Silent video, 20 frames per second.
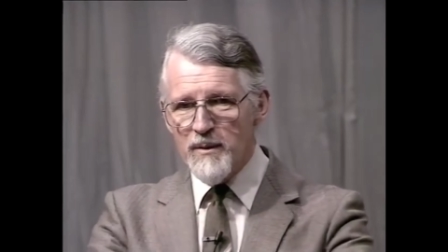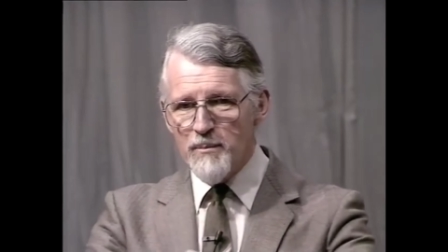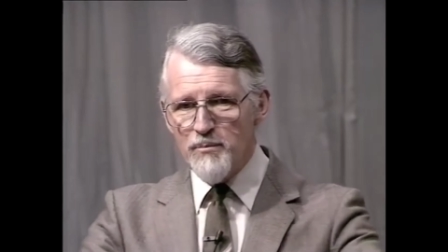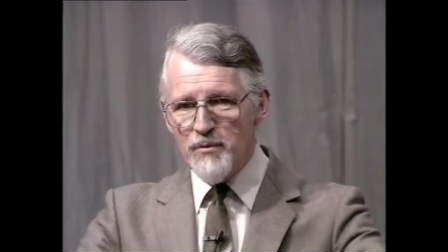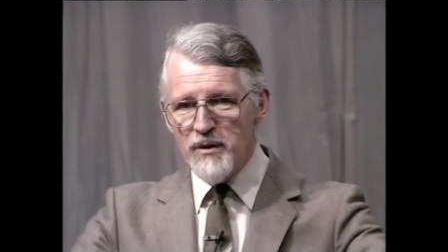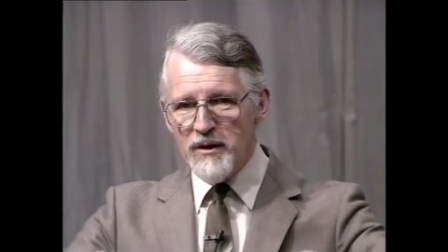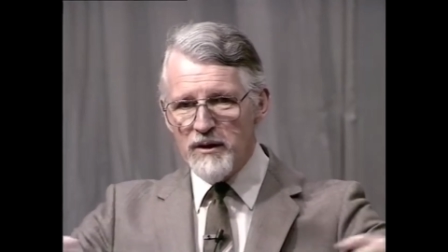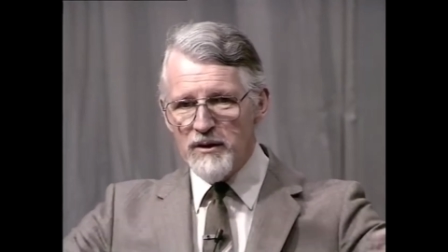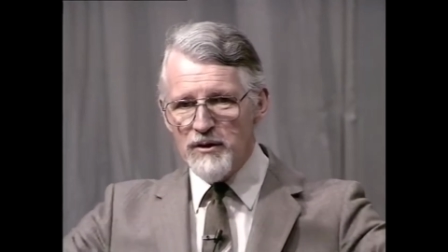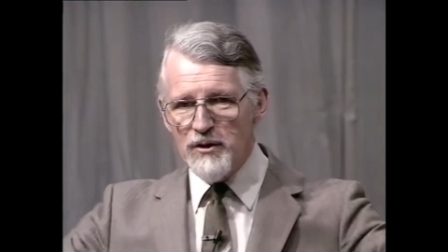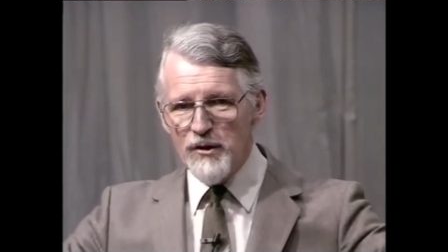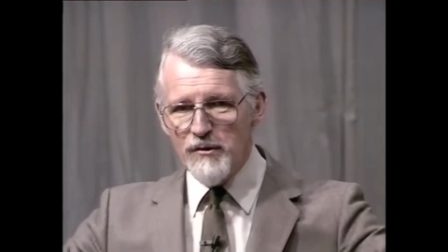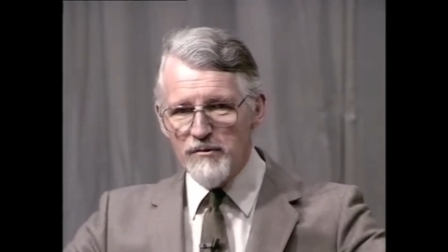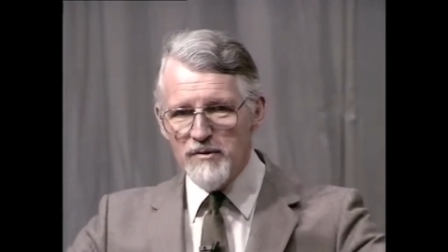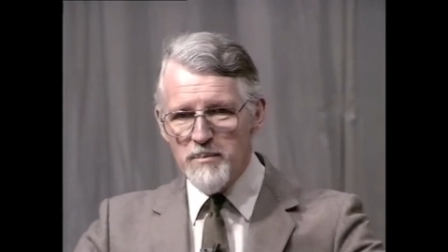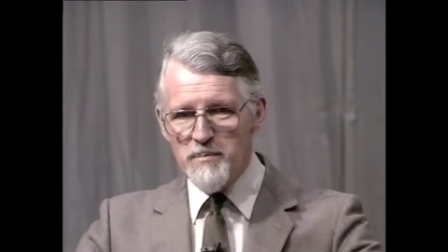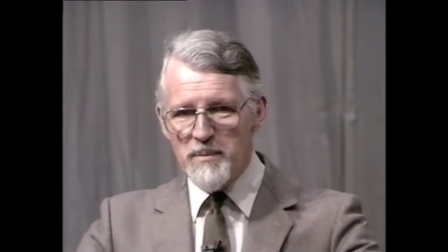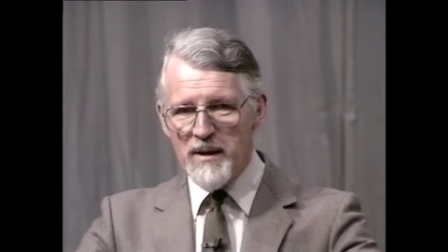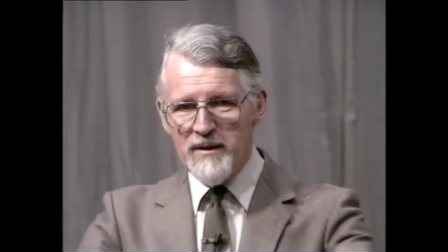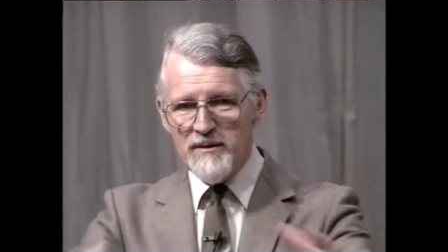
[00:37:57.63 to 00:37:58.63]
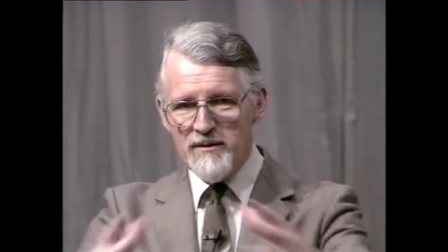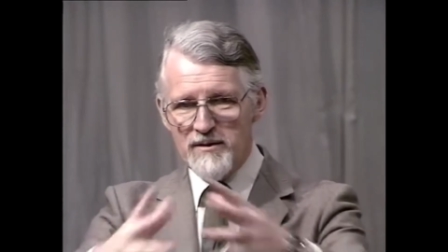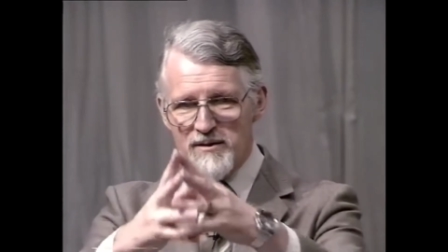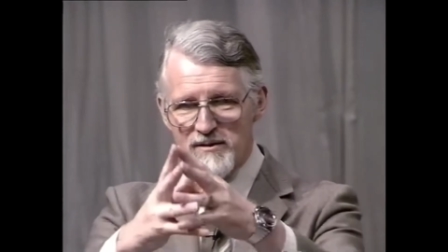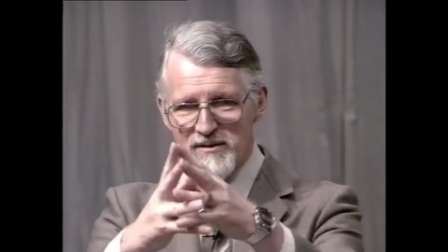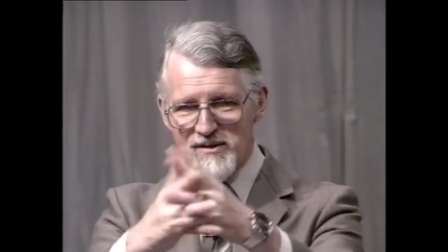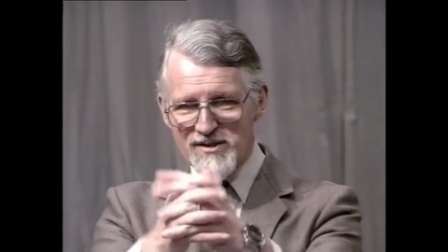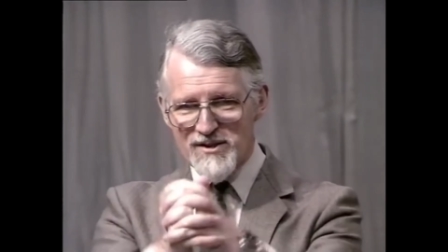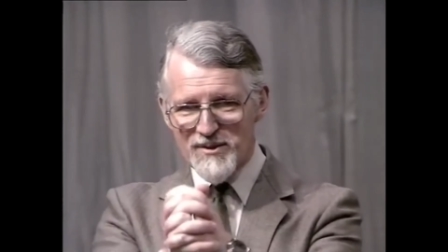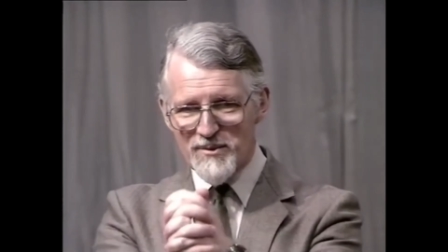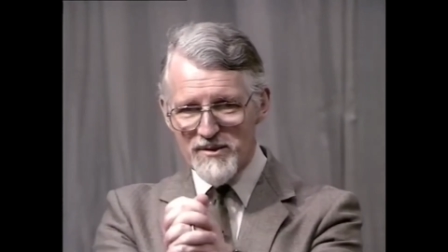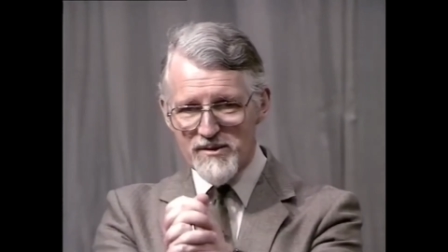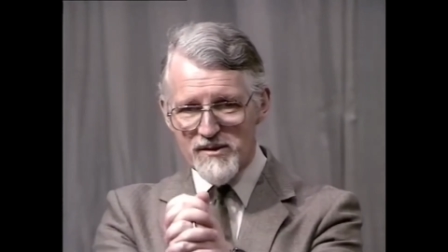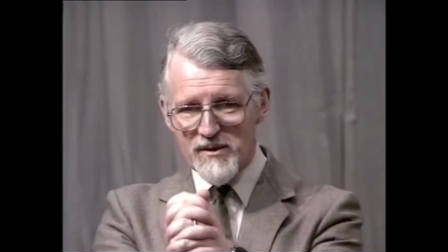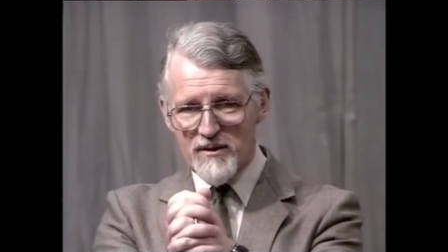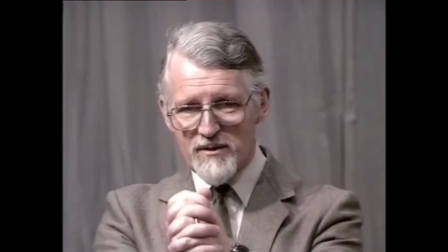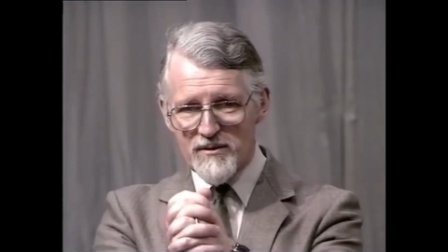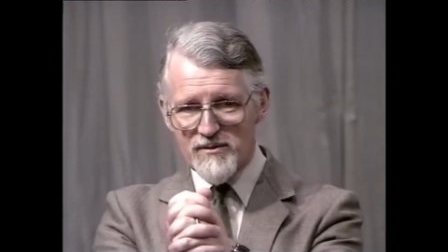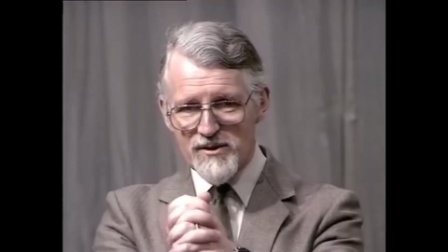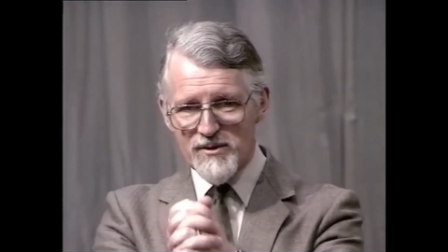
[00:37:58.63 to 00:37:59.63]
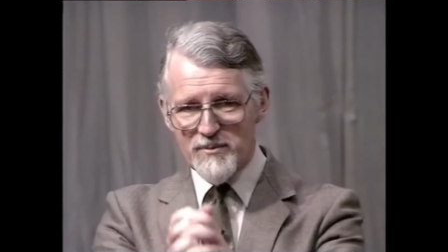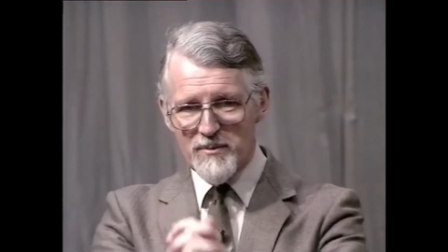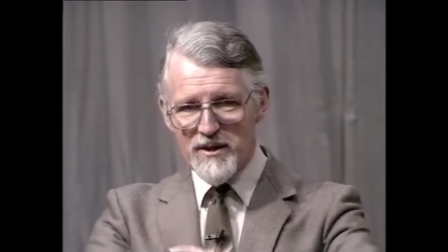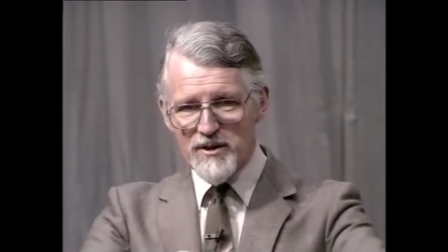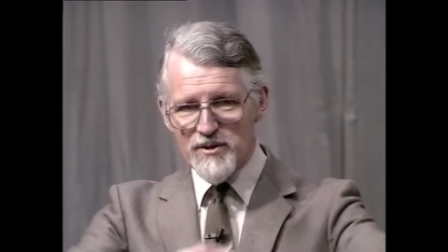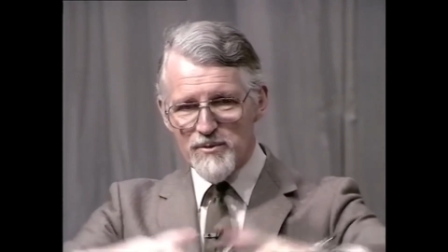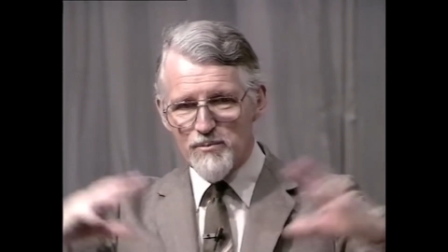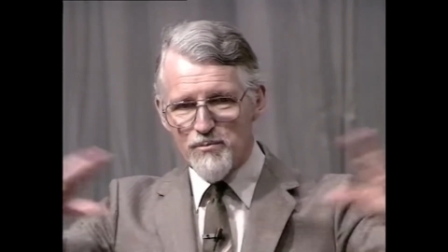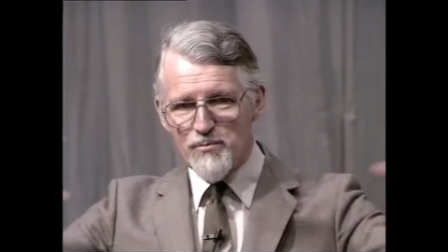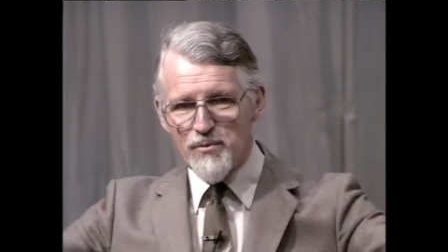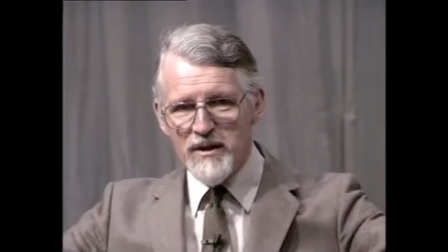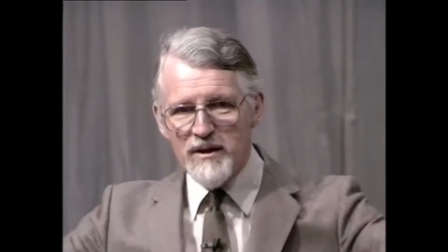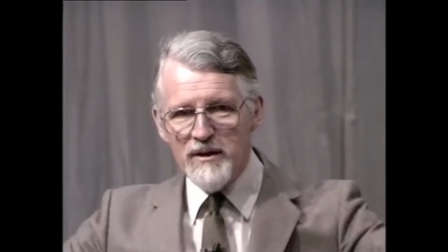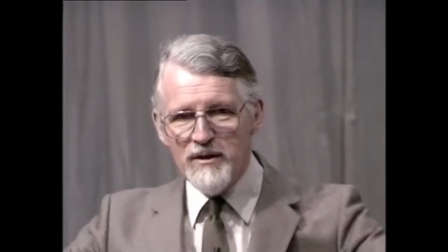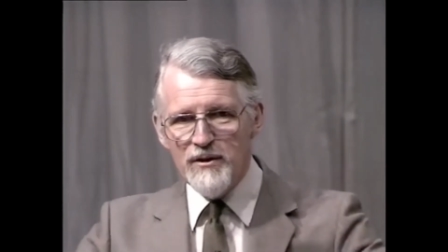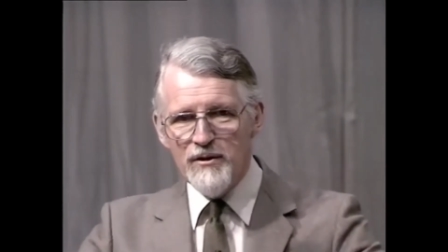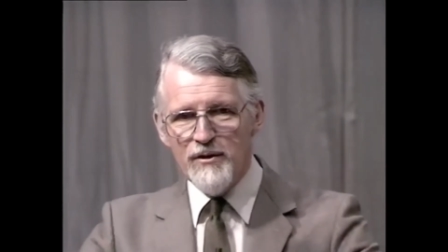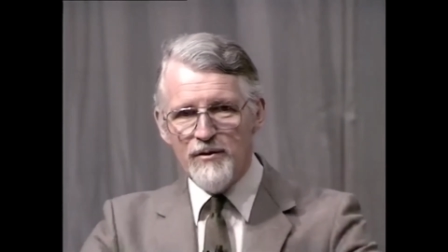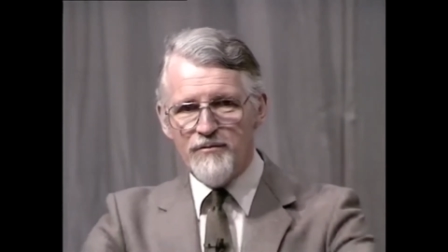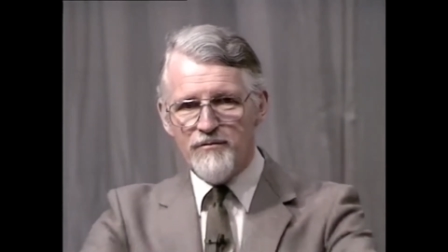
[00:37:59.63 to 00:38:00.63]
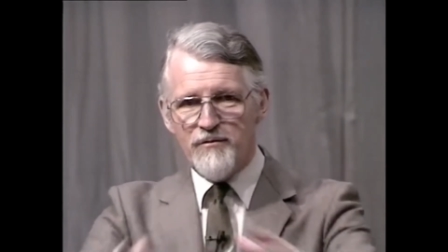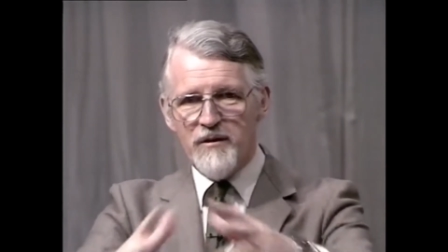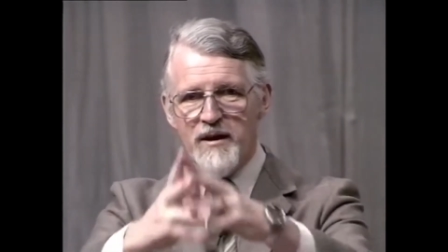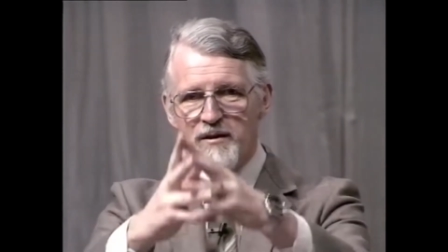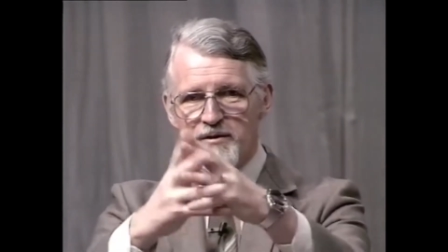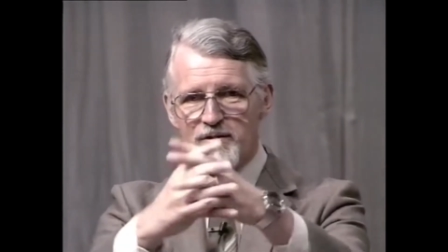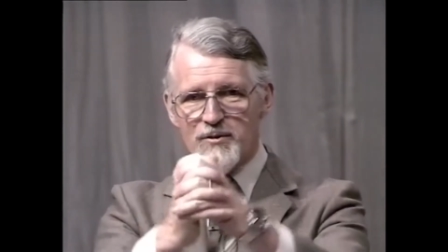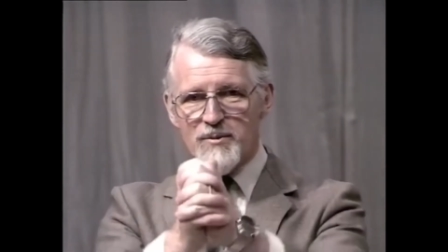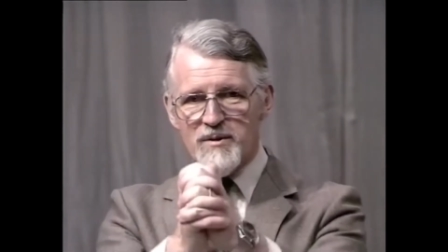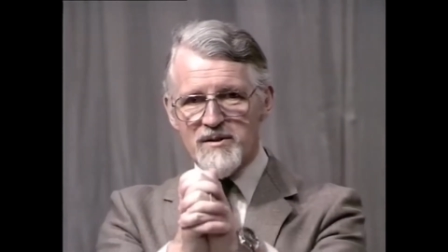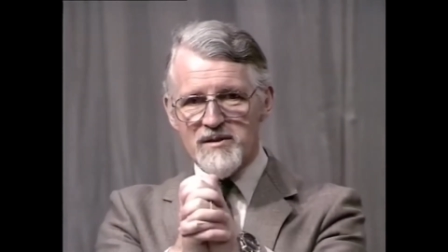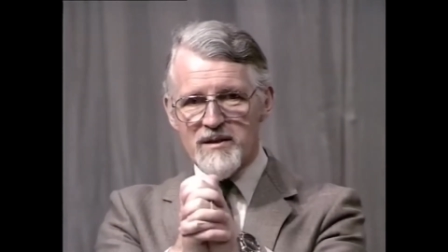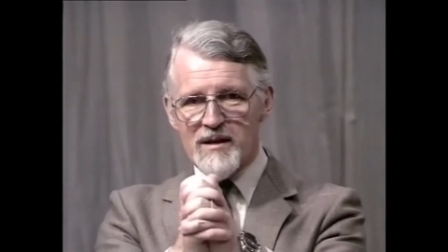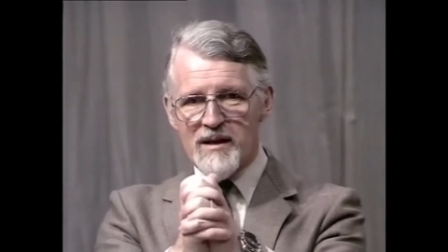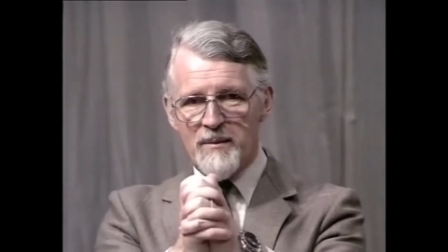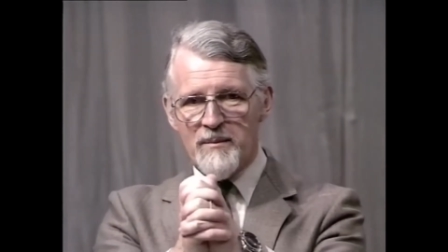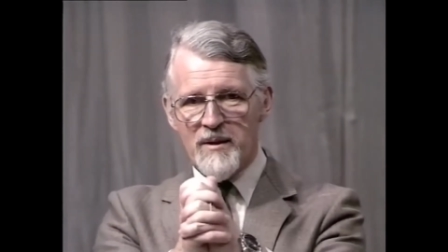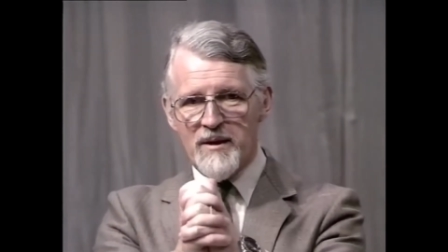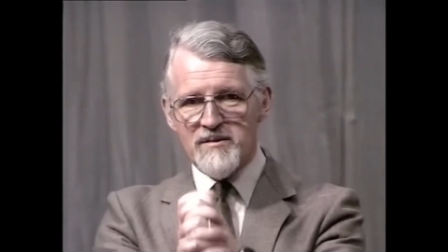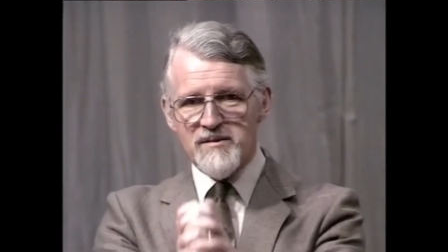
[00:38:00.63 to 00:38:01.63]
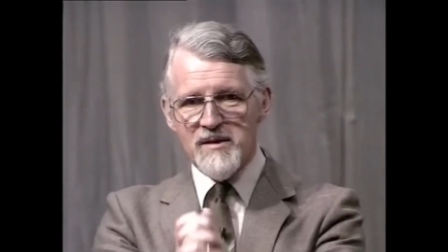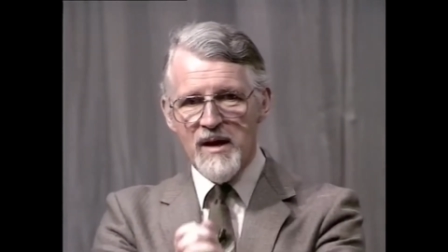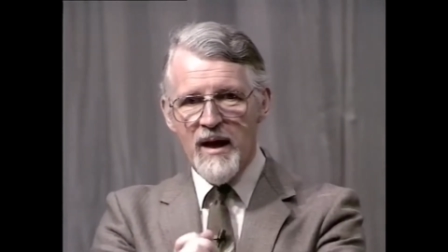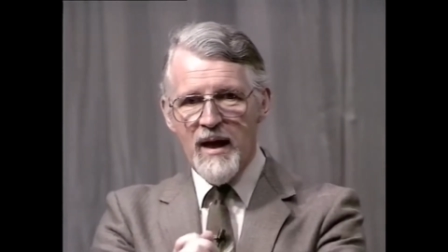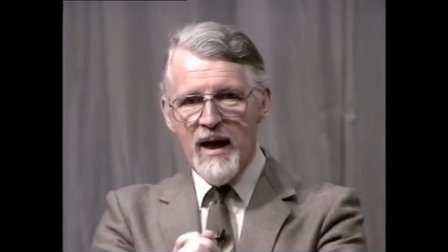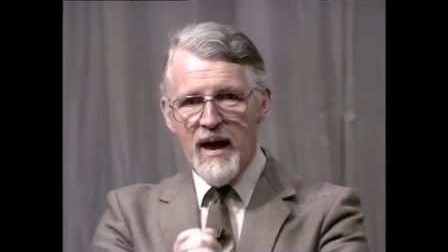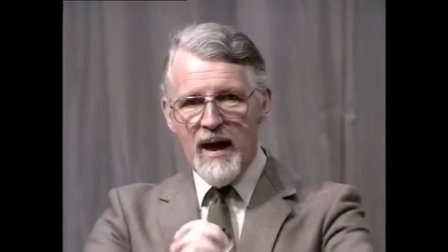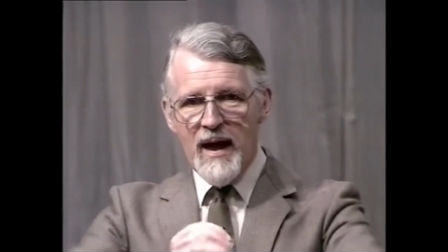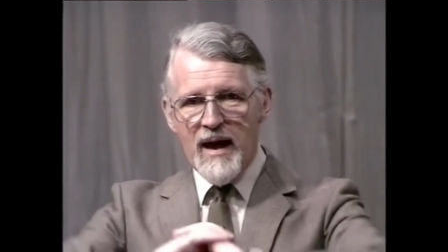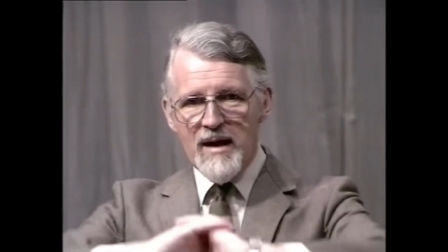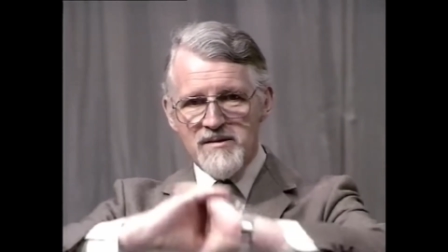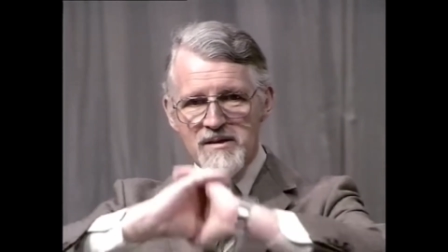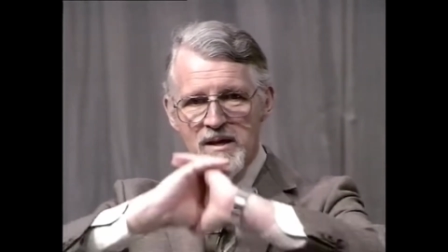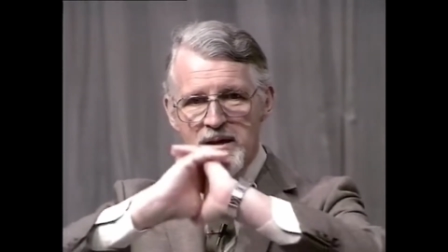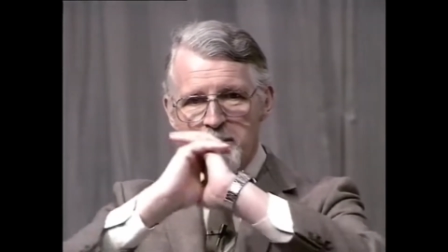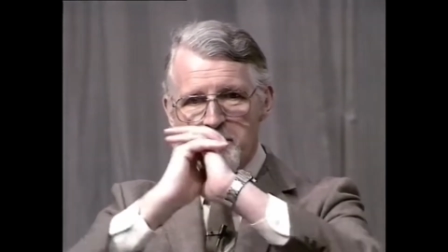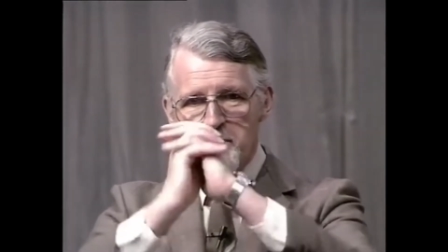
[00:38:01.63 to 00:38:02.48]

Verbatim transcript: bringing your repentance to its consummation, bringing your faith to its climax. As a